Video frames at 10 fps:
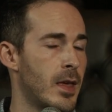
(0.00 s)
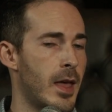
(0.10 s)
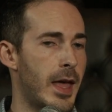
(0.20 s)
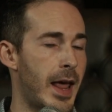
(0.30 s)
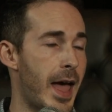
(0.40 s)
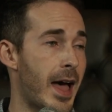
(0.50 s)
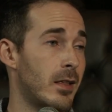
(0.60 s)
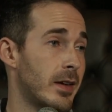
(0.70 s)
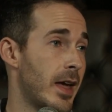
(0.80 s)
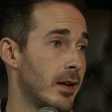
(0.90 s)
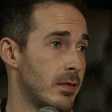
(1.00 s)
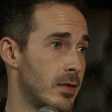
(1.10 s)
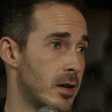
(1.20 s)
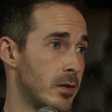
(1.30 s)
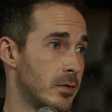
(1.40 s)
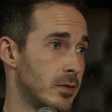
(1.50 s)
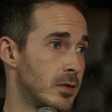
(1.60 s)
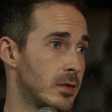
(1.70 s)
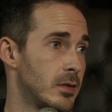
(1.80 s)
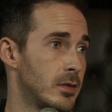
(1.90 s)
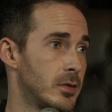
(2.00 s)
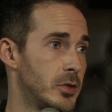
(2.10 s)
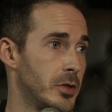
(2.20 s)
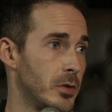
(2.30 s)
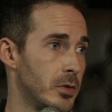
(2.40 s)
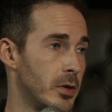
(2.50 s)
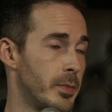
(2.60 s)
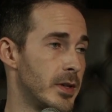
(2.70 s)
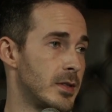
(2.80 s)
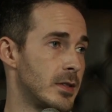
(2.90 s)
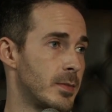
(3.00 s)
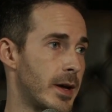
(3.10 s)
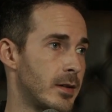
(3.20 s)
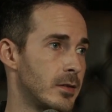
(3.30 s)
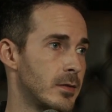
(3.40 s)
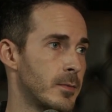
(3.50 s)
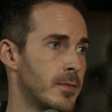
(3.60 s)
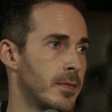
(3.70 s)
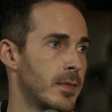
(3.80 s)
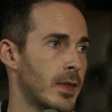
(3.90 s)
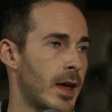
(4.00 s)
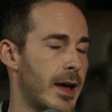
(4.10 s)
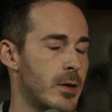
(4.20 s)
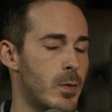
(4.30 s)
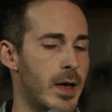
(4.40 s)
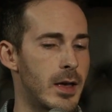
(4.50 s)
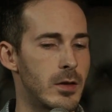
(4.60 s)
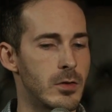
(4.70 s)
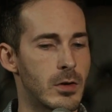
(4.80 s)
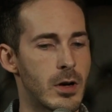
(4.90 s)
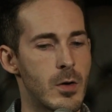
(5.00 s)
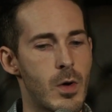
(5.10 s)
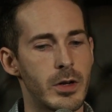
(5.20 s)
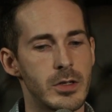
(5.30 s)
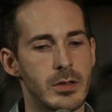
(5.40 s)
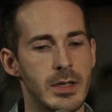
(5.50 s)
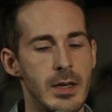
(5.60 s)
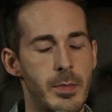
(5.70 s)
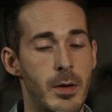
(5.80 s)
and allocating those to your business miles. Either way, you're going to want to keep a